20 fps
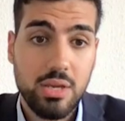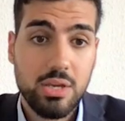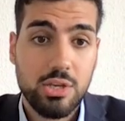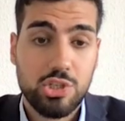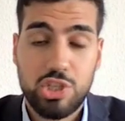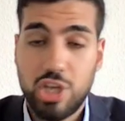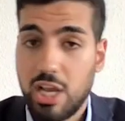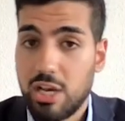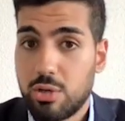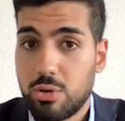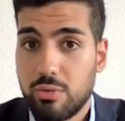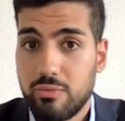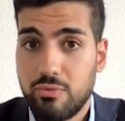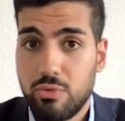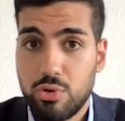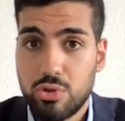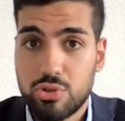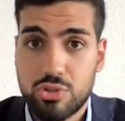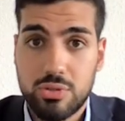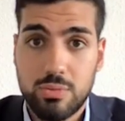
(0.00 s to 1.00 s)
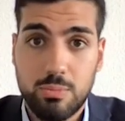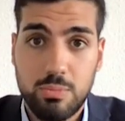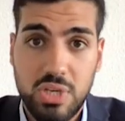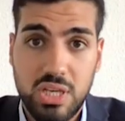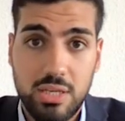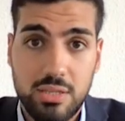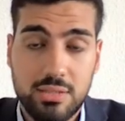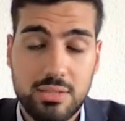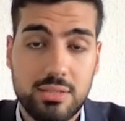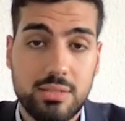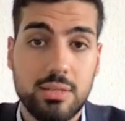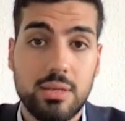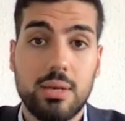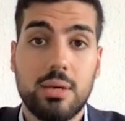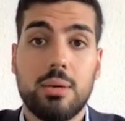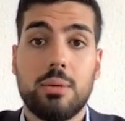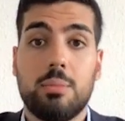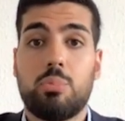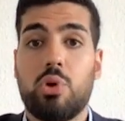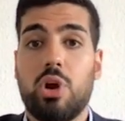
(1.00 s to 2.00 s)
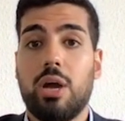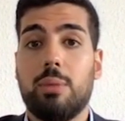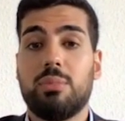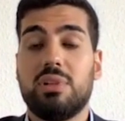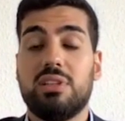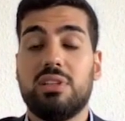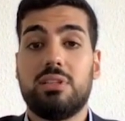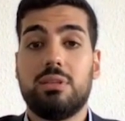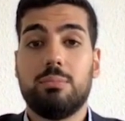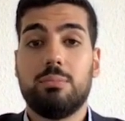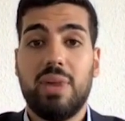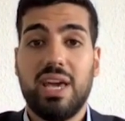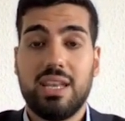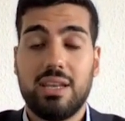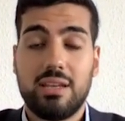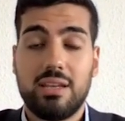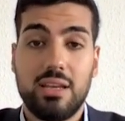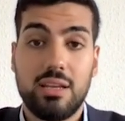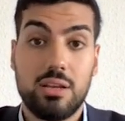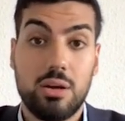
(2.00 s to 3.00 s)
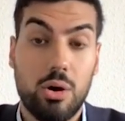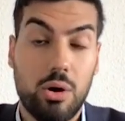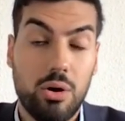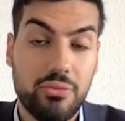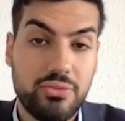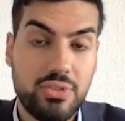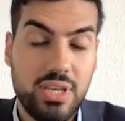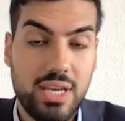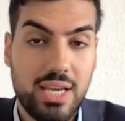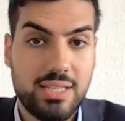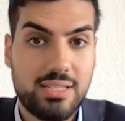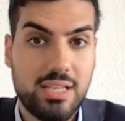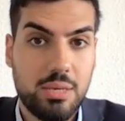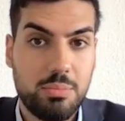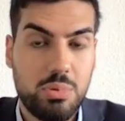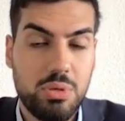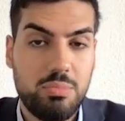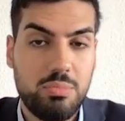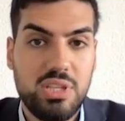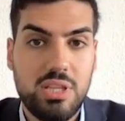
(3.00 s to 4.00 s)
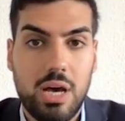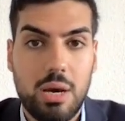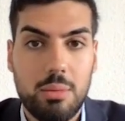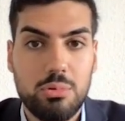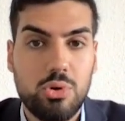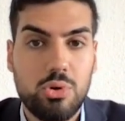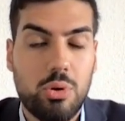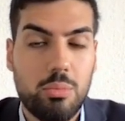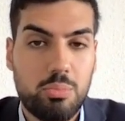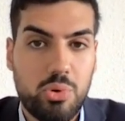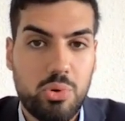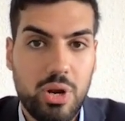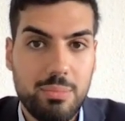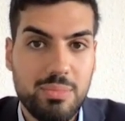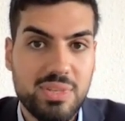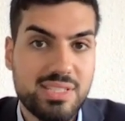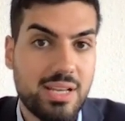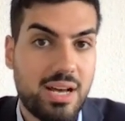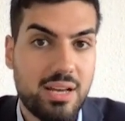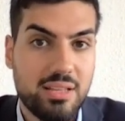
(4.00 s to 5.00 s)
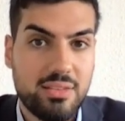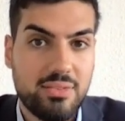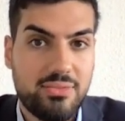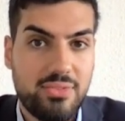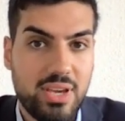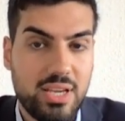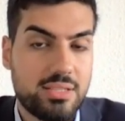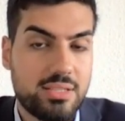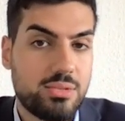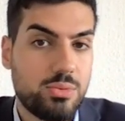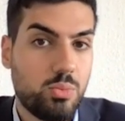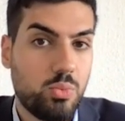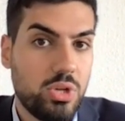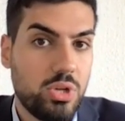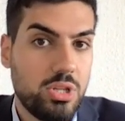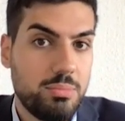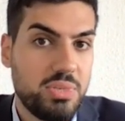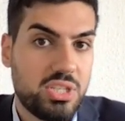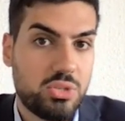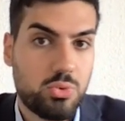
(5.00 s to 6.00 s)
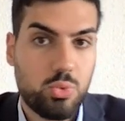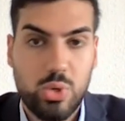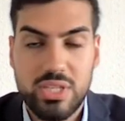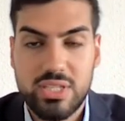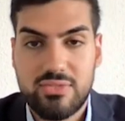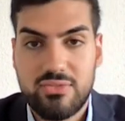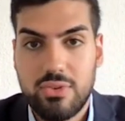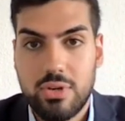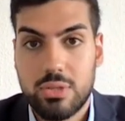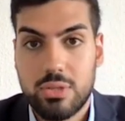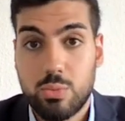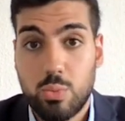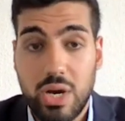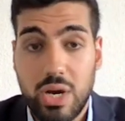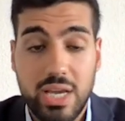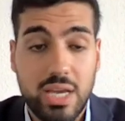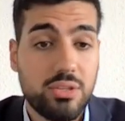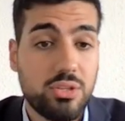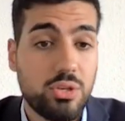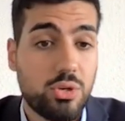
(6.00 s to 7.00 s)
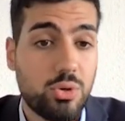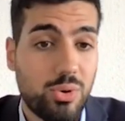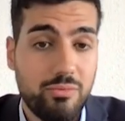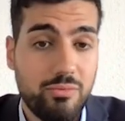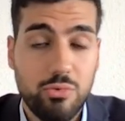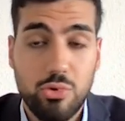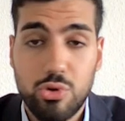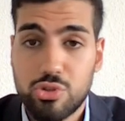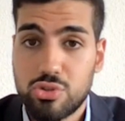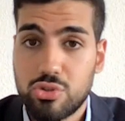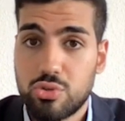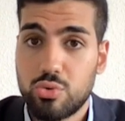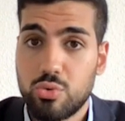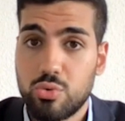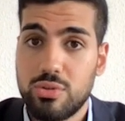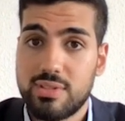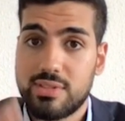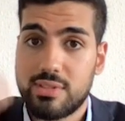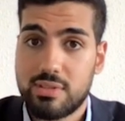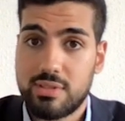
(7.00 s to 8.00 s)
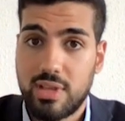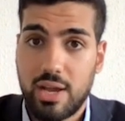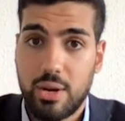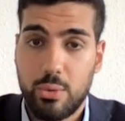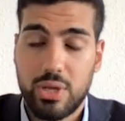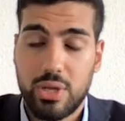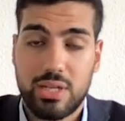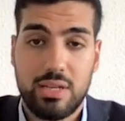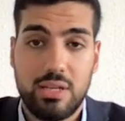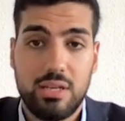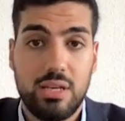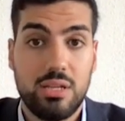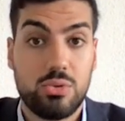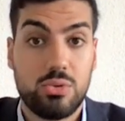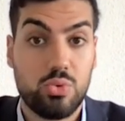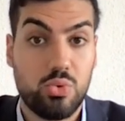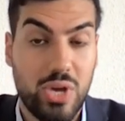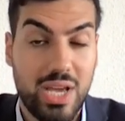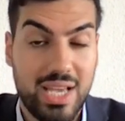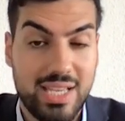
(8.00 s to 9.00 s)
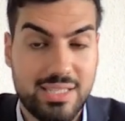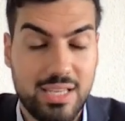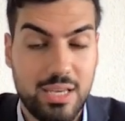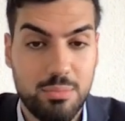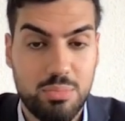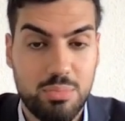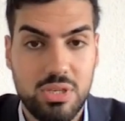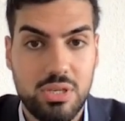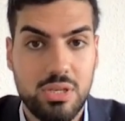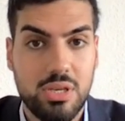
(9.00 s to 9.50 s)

Shell conversion means primarily the metadata of the SAP BW on-premise artifacts will be transferred via the conversion tools directly into SAP